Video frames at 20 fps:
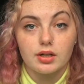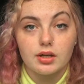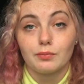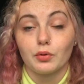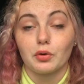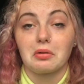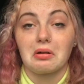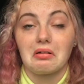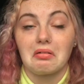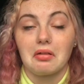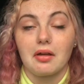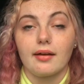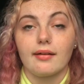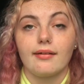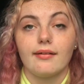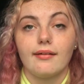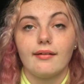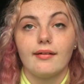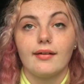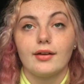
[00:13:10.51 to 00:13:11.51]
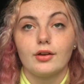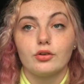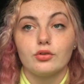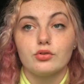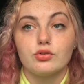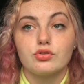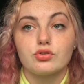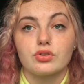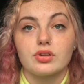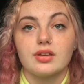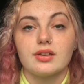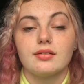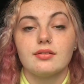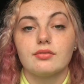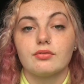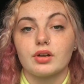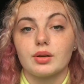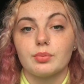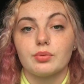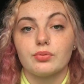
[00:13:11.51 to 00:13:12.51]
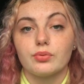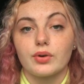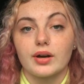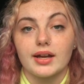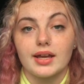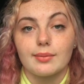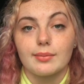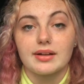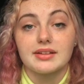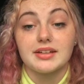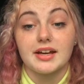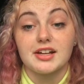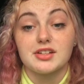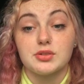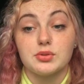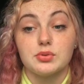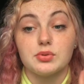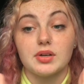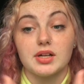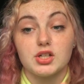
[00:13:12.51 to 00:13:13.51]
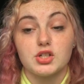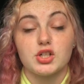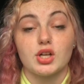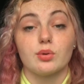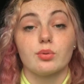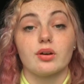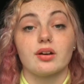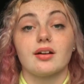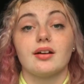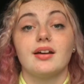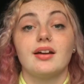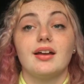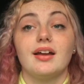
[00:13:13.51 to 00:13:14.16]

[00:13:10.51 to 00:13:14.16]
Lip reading: Not gonna lie, usually right before I get my tattoo I shower,